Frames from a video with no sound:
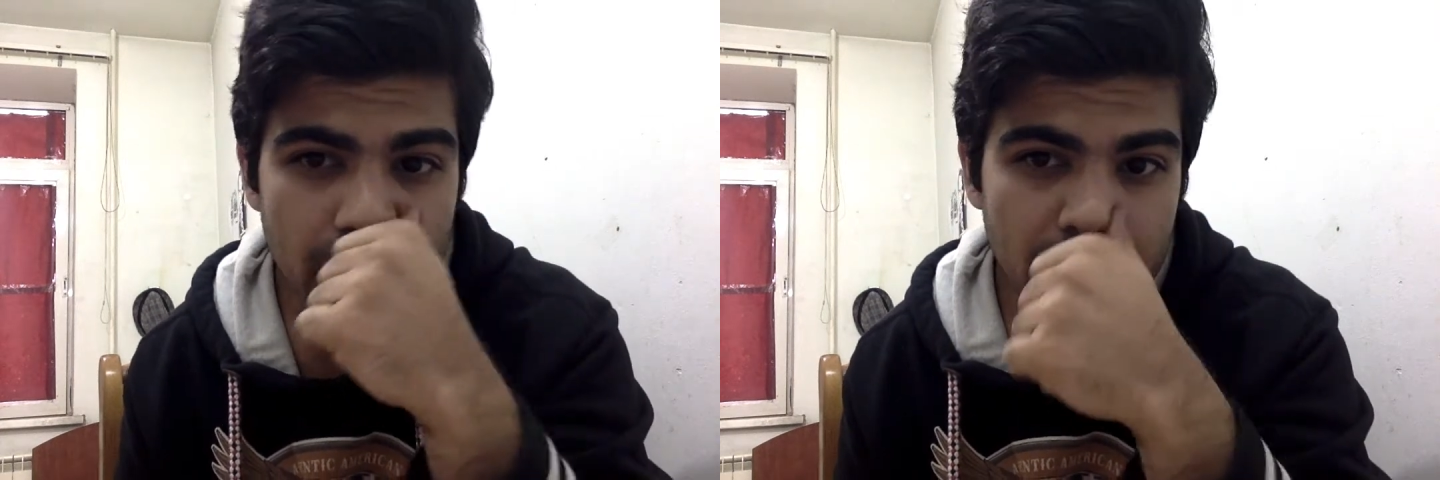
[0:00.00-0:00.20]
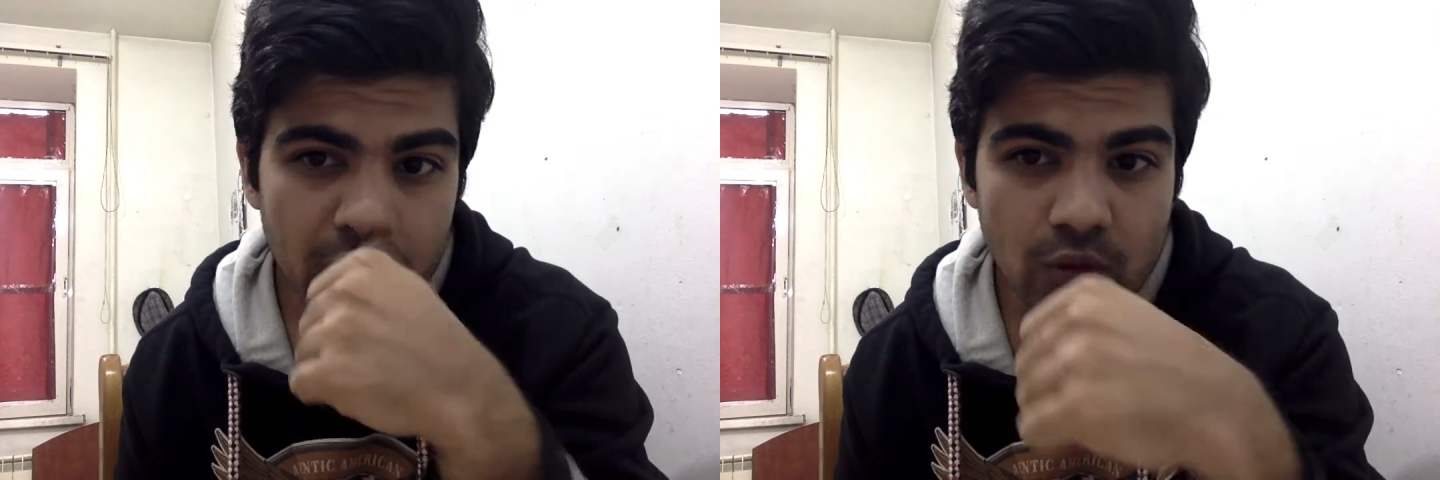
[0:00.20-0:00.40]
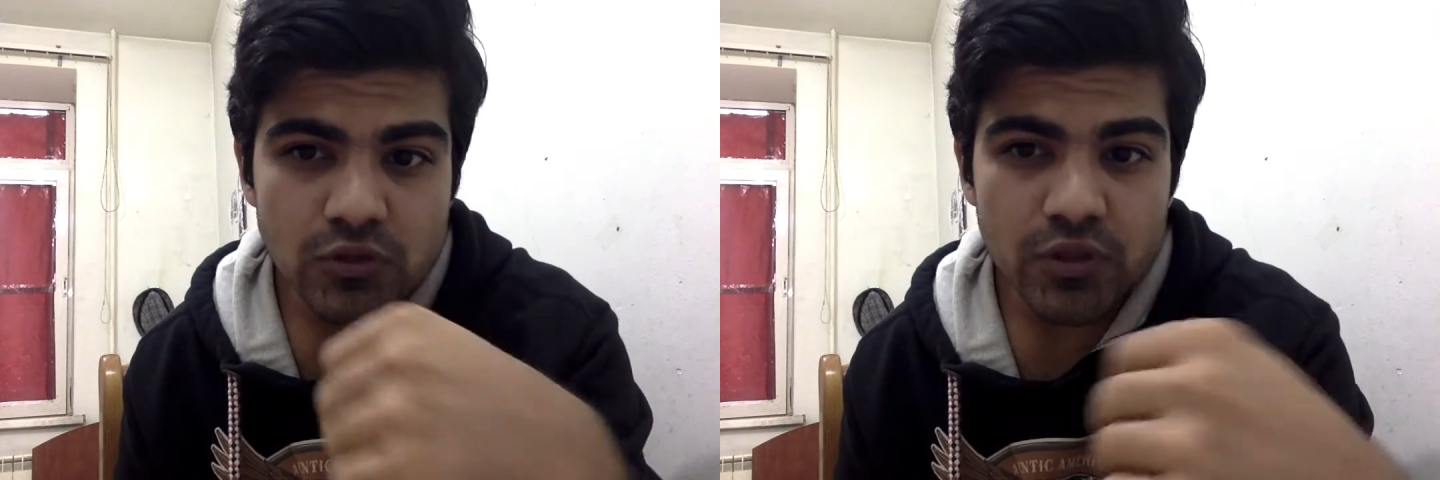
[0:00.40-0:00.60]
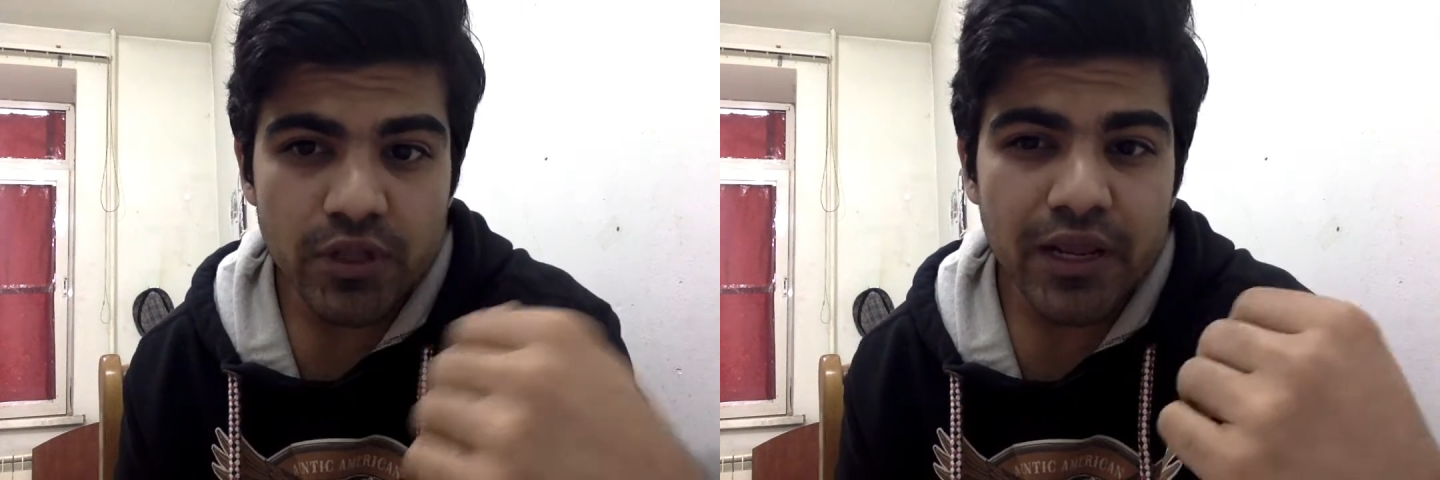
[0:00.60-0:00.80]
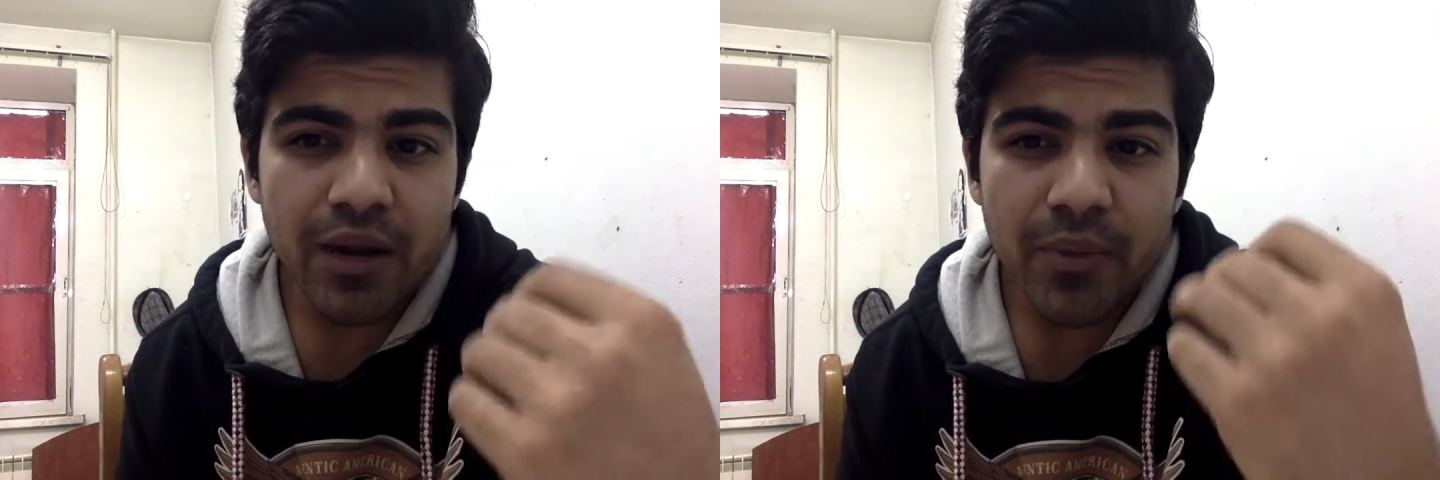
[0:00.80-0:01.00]
And also
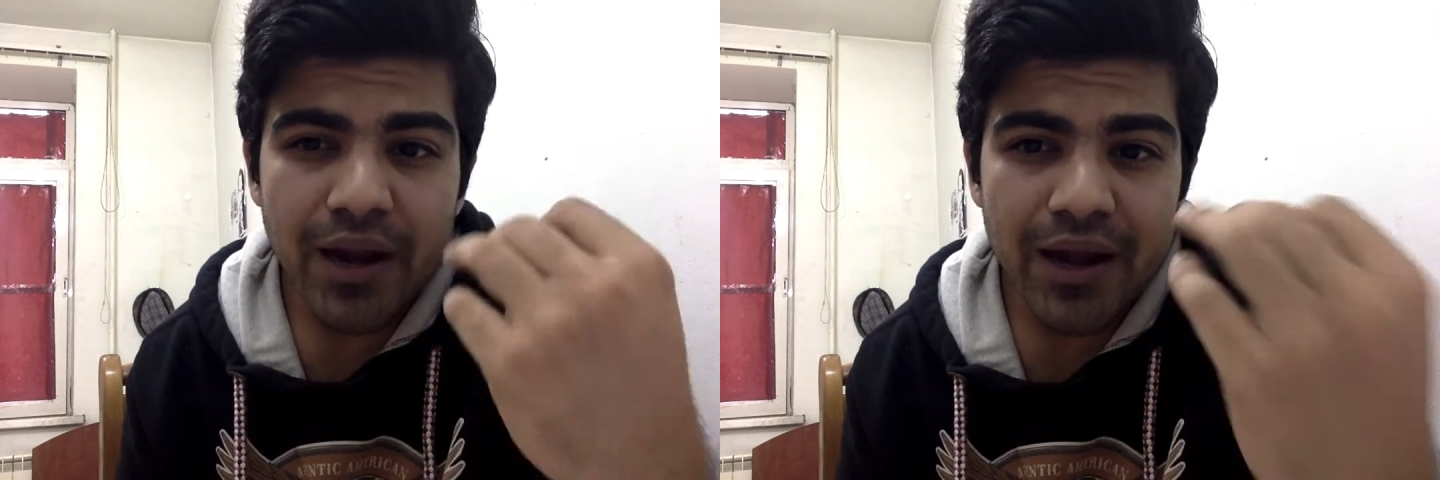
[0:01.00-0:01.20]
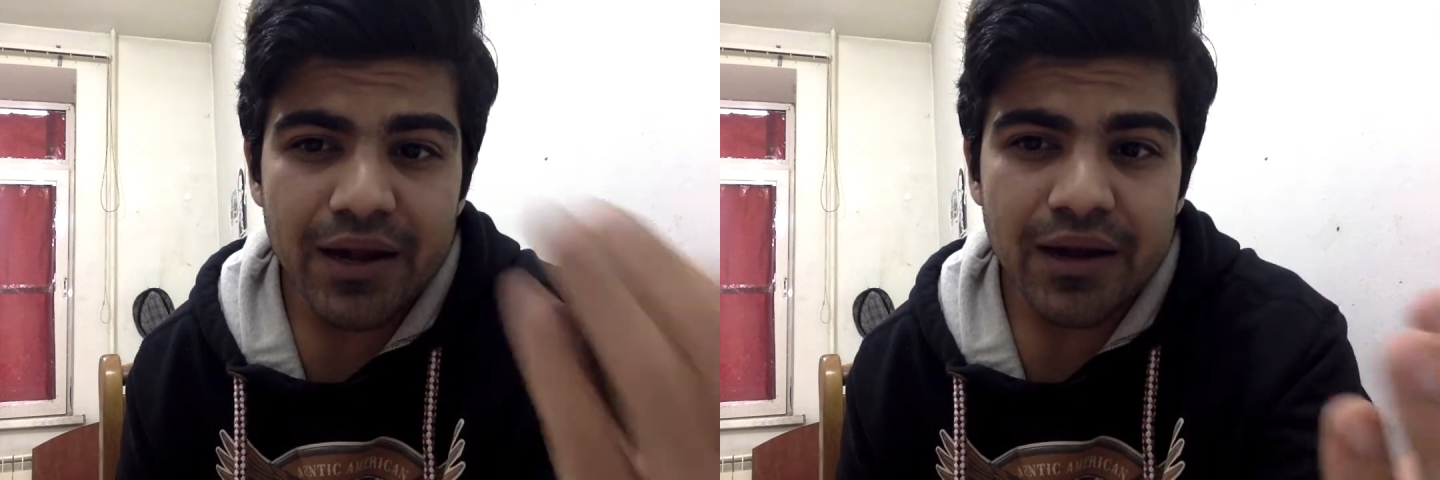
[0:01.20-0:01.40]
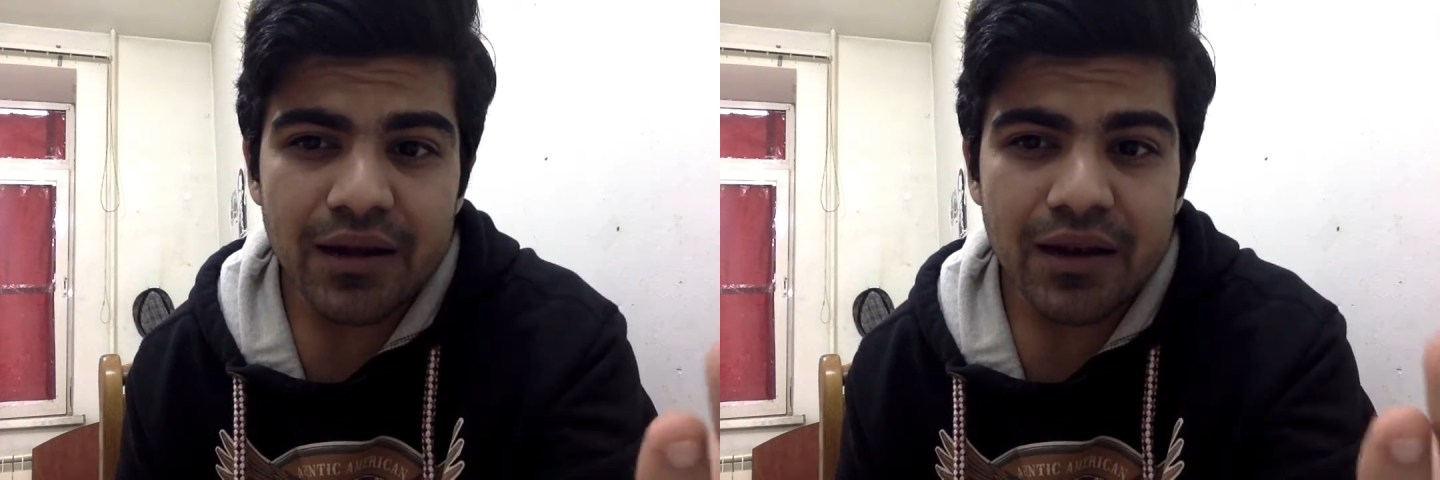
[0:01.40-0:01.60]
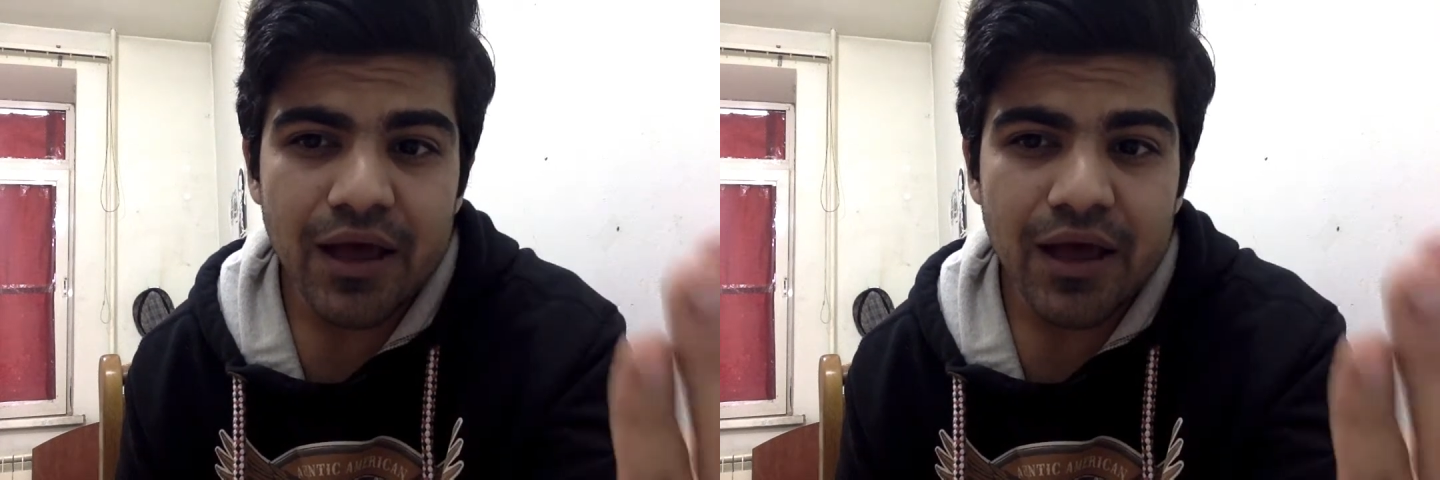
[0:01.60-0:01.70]
there can be adrenal